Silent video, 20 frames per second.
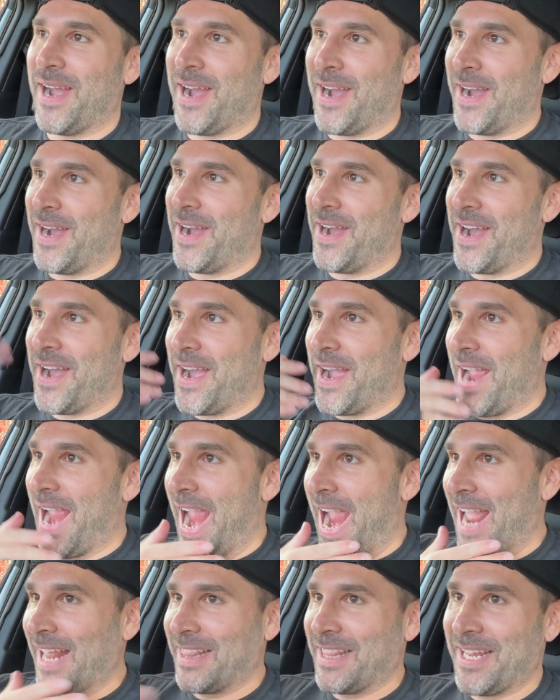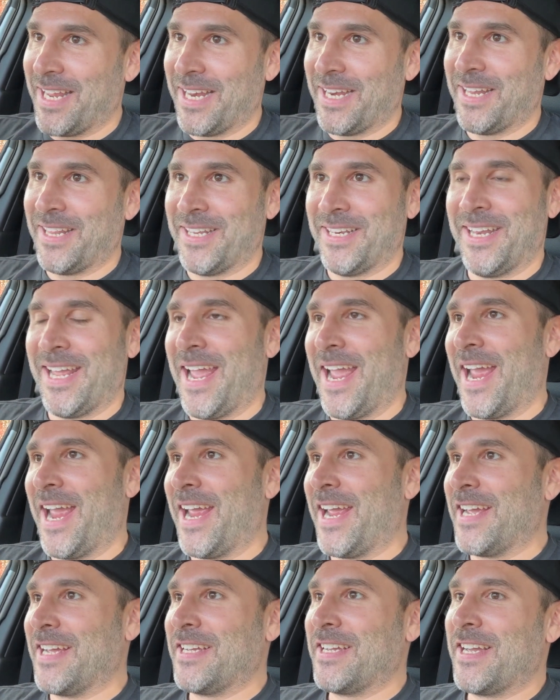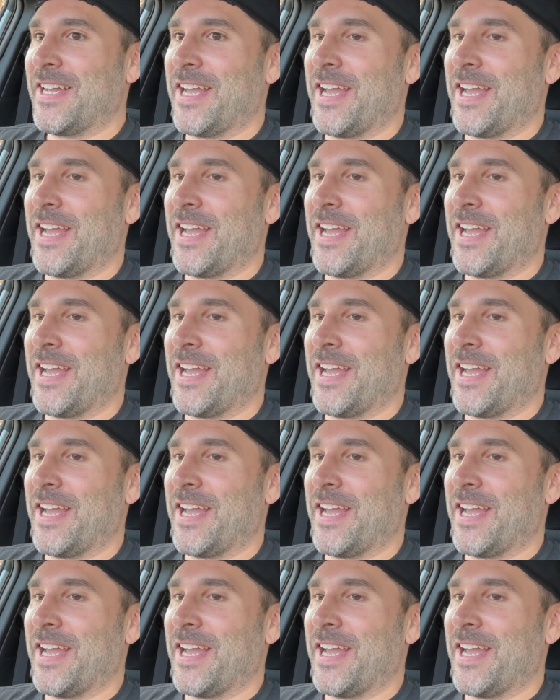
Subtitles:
At the end of the day,